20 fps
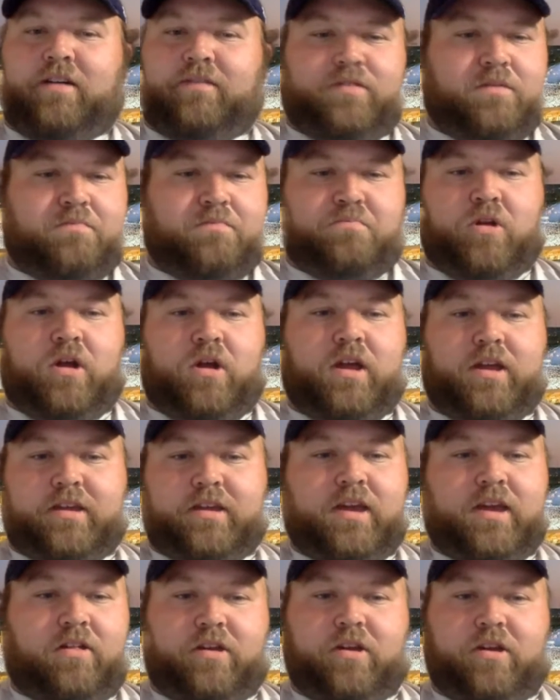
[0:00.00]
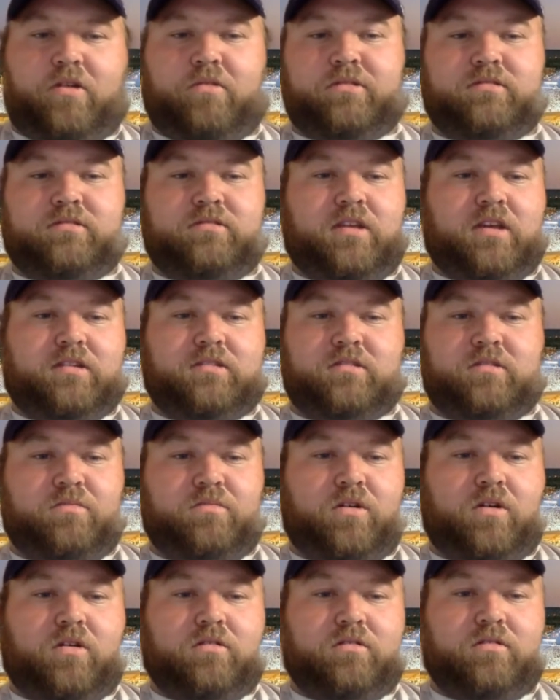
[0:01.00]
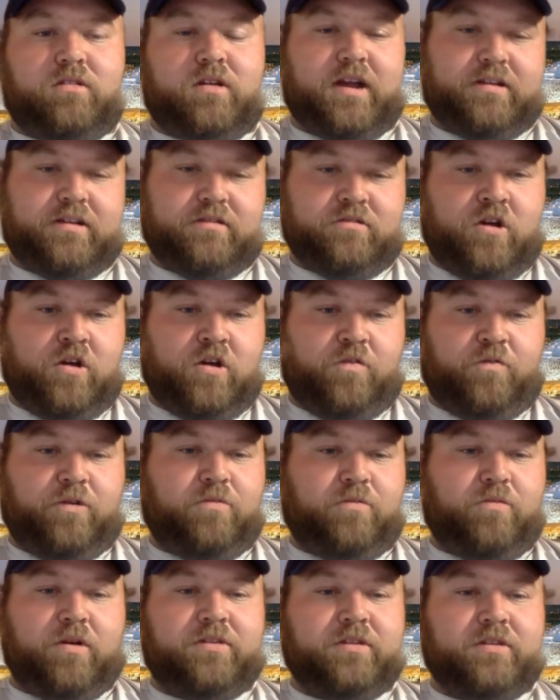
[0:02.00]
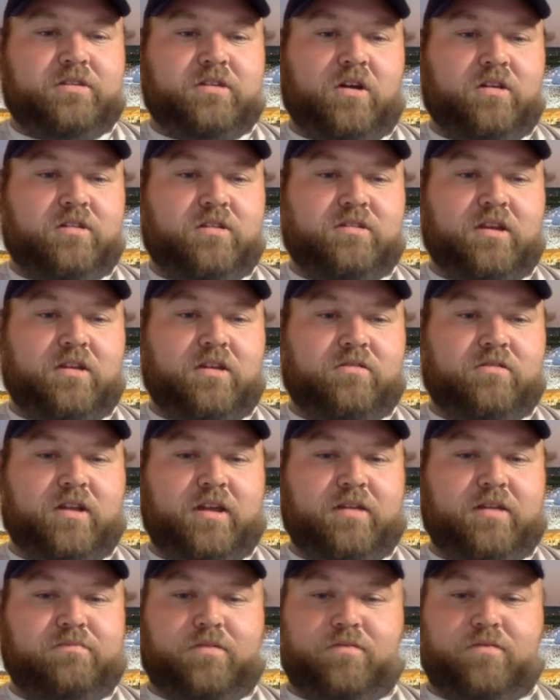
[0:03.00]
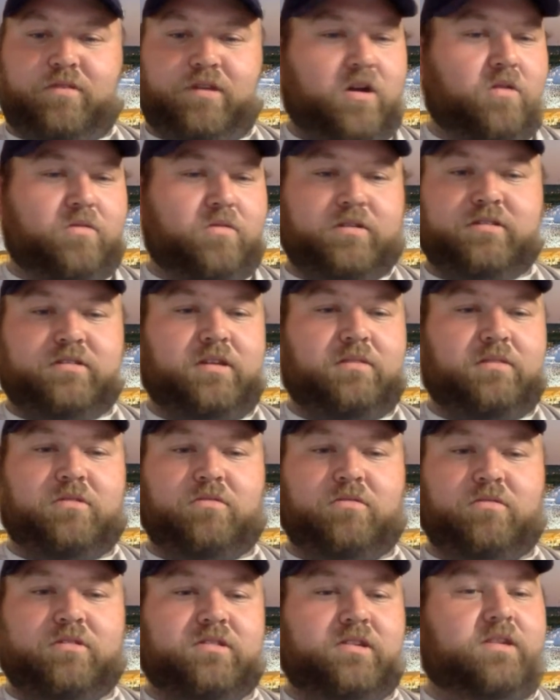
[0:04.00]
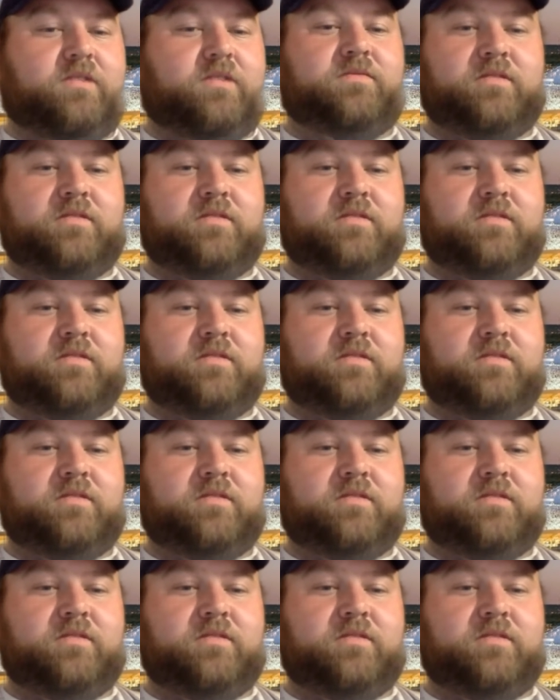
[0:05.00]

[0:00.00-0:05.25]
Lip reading: that Brian Kelly always takes the ball. I don't know if we won the toss the other night, but we always seem to receive.